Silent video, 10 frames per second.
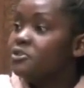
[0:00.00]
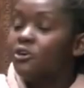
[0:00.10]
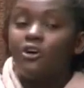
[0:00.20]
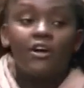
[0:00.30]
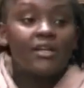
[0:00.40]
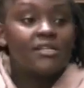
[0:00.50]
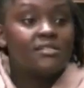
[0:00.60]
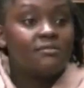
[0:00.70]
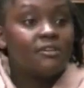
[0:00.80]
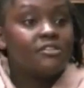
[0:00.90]
you know,
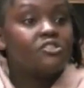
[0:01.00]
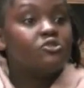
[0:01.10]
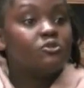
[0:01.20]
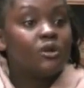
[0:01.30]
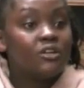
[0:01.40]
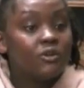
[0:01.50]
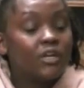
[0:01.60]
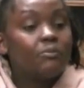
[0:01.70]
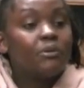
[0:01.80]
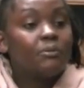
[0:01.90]
organize events to
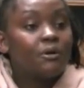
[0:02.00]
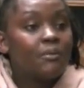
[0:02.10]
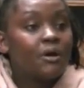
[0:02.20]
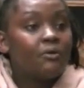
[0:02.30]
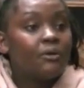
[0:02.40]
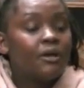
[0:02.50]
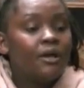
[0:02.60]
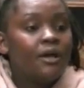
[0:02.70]
educate people about